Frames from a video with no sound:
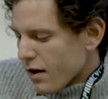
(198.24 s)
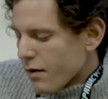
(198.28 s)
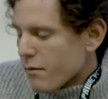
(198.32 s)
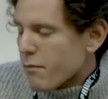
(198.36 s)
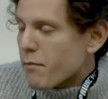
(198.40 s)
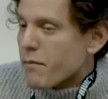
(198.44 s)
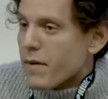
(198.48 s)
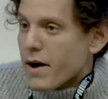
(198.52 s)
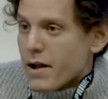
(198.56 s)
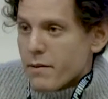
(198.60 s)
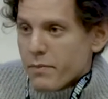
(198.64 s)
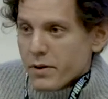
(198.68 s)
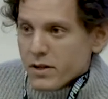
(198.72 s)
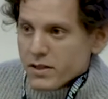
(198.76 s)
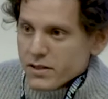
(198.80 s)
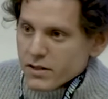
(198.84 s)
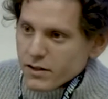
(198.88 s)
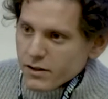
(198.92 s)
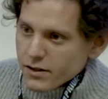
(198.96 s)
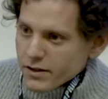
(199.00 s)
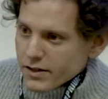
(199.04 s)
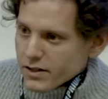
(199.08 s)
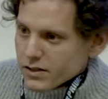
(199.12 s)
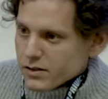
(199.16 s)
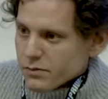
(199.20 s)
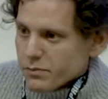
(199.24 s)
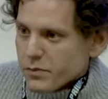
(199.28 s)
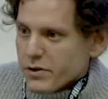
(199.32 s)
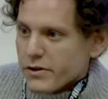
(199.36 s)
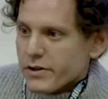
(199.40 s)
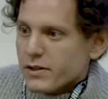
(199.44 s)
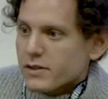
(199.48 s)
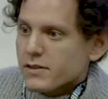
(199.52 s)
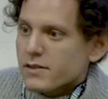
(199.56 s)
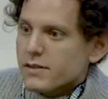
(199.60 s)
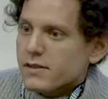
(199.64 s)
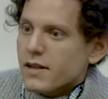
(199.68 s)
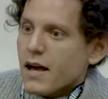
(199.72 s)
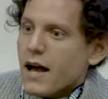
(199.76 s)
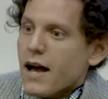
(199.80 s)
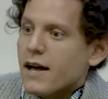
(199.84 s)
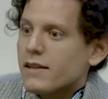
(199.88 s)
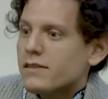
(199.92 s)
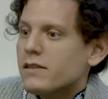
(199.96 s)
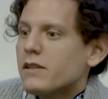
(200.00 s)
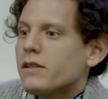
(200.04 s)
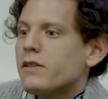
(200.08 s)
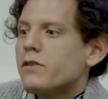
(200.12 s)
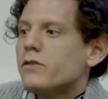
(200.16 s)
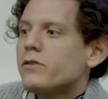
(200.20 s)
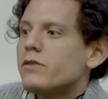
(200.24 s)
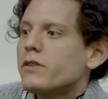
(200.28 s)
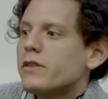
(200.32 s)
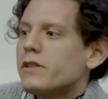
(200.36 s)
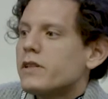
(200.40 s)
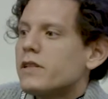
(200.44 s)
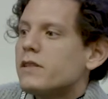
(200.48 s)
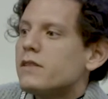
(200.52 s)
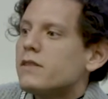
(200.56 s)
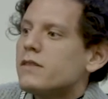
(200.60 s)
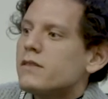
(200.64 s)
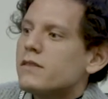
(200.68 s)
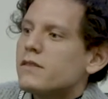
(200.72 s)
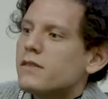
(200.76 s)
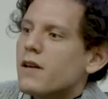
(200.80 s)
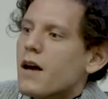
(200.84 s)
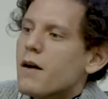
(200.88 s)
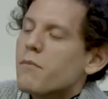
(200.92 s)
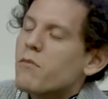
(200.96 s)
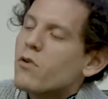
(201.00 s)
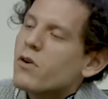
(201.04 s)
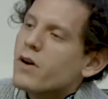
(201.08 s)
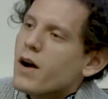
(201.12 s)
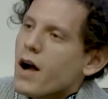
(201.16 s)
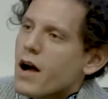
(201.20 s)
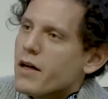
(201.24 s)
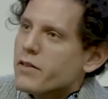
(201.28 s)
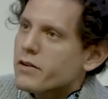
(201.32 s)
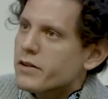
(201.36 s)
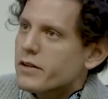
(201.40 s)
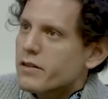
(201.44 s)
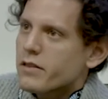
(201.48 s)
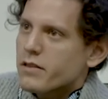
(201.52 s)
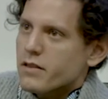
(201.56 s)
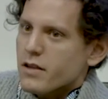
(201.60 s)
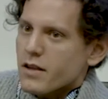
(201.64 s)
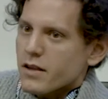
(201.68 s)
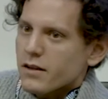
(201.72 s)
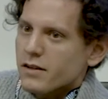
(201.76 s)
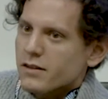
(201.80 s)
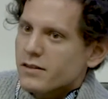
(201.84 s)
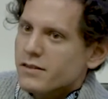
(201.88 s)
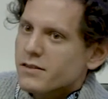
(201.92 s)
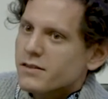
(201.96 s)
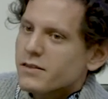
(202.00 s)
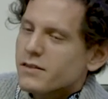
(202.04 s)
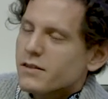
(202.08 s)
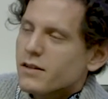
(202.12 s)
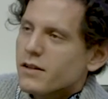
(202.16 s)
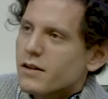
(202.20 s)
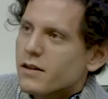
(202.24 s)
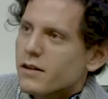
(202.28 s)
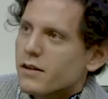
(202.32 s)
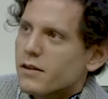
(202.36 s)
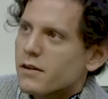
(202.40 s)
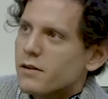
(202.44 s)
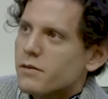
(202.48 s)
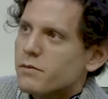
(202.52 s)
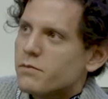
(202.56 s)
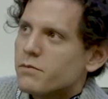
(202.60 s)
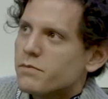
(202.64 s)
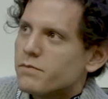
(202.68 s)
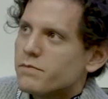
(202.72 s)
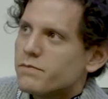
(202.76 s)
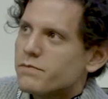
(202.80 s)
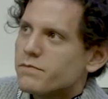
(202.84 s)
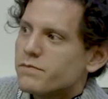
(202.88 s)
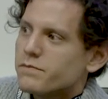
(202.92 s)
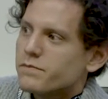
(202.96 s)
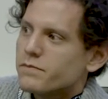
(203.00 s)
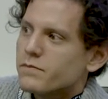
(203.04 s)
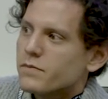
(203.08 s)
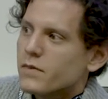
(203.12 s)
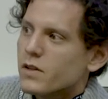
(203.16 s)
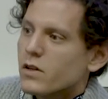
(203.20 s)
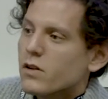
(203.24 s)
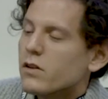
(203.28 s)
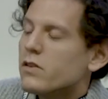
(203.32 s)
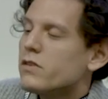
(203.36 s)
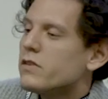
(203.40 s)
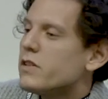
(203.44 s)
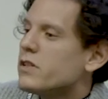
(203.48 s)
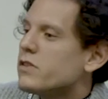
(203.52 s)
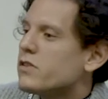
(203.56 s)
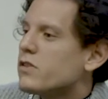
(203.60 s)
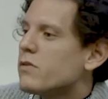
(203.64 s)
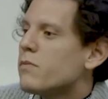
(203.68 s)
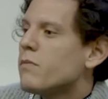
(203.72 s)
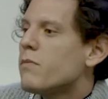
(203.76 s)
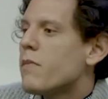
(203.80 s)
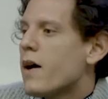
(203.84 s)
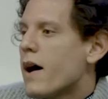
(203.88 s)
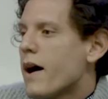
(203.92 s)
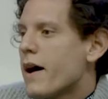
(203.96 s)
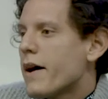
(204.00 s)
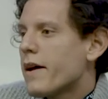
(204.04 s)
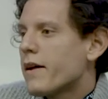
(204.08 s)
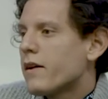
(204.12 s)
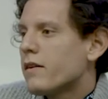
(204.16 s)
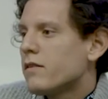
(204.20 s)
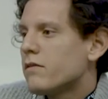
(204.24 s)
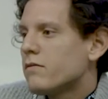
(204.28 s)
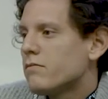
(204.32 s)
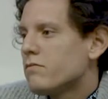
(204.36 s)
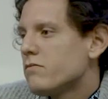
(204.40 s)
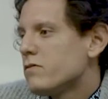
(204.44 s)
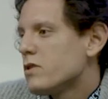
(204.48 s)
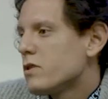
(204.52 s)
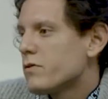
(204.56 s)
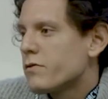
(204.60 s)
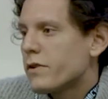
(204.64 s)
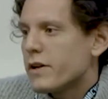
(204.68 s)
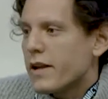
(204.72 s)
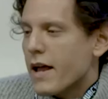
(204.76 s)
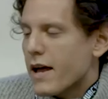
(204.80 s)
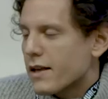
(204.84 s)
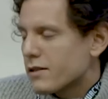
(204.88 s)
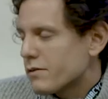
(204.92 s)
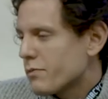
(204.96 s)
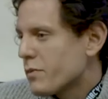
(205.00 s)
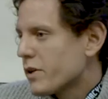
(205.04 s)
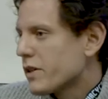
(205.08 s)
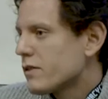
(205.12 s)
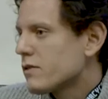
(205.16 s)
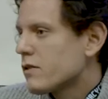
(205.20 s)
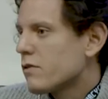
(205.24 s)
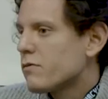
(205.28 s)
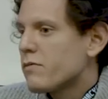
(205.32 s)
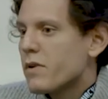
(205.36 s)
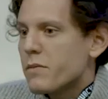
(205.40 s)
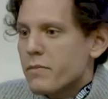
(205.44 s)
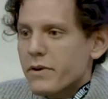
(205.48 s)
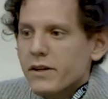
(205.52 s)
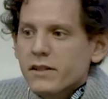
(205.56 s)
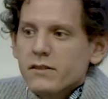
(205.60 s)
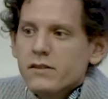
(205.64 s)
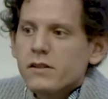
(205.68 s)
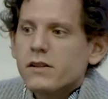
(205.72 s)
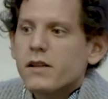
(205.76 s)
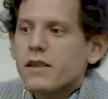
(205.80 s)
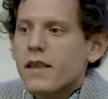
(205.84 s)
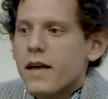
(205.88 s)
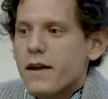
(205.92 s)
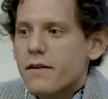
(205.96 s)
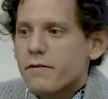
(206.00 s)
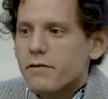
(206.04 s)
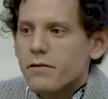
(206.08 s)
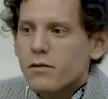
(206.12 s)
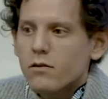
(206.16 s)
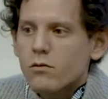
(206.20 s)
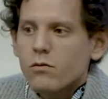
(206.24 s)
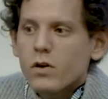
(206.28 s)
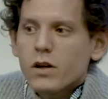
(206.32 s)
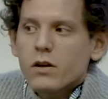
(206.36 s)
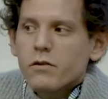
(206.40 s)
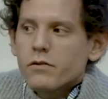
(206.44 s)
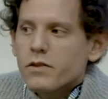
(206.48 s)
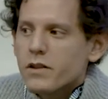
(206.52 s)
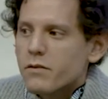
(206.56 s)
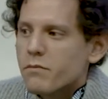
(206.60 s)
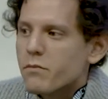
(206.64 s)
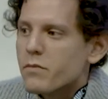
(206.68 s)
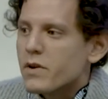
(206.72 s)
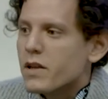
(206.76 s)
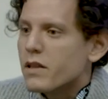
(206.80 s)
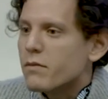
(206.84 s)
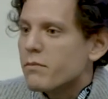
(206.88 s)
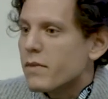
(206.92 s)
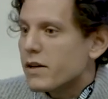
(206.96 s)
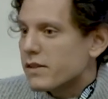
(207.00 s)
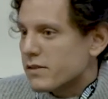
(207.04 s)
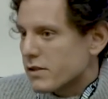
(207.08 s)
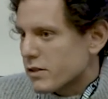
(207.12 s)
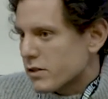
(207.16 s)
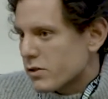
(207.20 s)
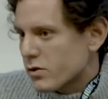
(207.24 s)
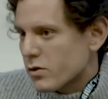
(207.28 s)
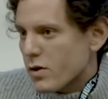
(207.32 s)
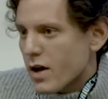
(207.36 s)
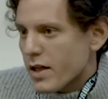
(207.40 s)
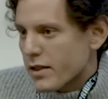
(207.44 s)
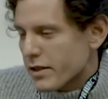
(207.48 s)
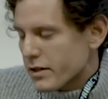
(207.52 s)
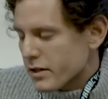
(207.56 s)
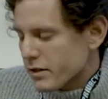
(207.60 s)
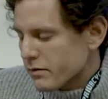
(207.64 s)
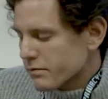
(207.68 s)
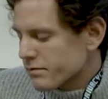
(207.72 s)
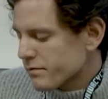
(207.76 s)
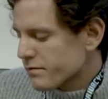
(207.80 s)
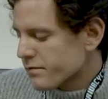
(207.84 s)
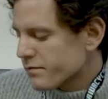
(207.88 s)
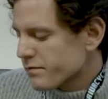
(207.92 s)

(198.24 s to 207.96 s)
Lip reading: my particular experience as a user is, among other things, conditioned by different aspects of my personal life, one of them being my sexuality.